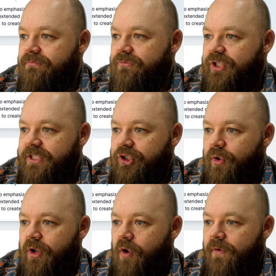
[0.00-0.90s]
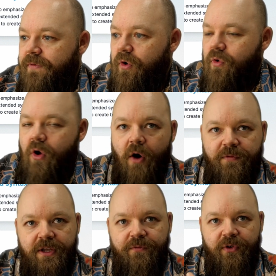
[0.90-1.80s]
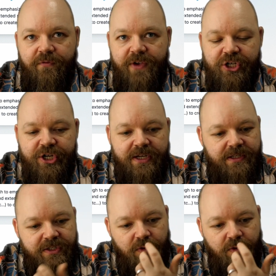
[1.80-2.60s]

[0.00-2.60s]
Just a short overview of the different features.